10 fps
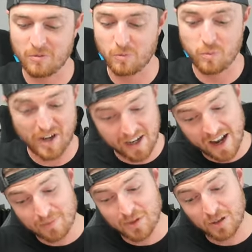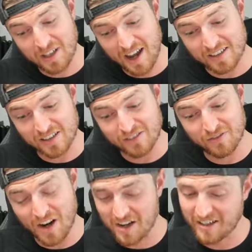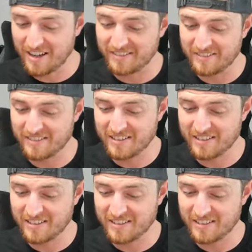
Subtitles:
We got an Absolutely X. Very good.